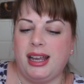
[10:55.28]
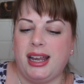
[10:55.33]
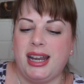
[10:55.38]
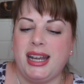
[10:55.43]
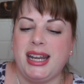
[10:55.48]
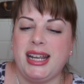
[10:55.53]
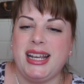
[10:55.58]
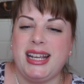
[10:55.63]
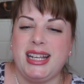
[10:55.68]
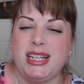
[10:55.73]

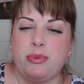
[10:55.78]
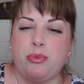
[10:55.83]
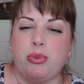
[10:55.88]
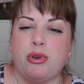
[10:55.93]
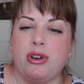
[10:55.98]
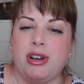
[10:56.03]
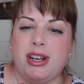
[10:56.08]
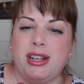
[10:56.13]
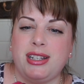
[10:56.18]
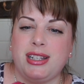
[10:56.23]
and it is
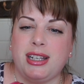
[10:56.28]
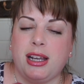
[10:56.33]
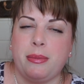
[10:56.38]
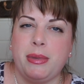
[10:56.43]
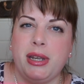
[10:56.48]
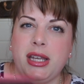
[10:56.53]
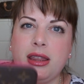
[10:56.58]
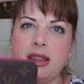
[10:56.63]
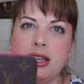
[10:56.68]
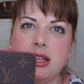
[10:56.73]
pricey. I
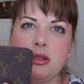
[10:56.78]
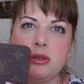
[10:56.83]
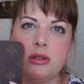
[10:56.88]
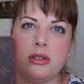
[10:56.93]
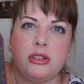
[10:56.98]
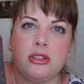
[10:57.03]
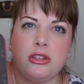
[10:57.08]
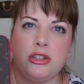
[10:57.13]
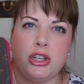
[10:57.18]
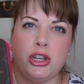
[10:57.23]
mean, this
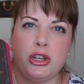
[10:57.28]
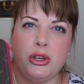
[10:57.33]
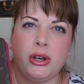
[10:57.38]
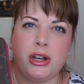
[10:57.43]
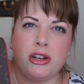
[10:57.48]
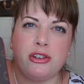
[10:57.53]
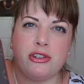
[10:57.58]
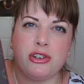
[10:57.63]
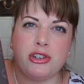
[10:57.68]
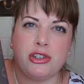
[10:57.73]
is
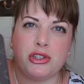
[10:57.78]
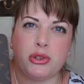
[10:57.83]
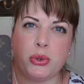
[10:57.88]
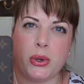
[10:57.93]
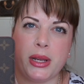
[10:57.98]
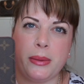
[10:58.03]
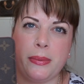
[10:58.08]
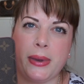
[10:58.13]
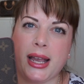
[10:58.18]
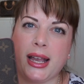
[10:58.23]

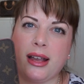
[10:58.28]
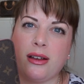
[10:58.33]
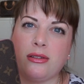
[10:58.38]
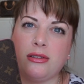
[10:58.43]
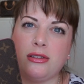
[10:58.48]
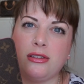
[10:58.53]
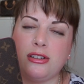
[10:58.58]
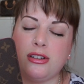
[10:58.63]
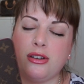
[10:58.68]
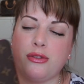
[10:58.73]

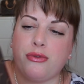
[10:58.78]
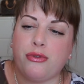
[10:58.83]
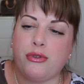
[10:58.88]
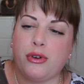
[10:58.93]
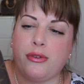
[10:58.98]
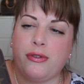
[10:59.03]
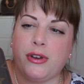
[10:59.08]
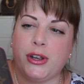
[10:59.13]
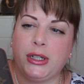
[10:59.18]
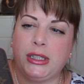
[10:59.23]
£220
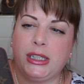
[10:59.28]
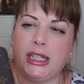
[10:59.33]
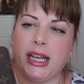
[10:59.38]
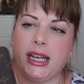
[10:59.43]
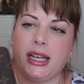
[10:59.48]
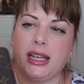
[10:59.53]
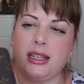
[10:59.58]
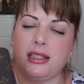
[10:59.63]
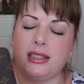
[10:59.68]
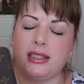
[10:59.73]
for a phone
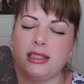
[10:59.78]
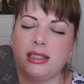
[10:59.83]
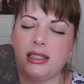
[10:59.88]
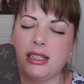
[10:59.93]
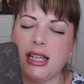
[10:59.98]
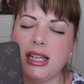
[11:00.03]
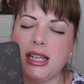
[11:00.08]
case.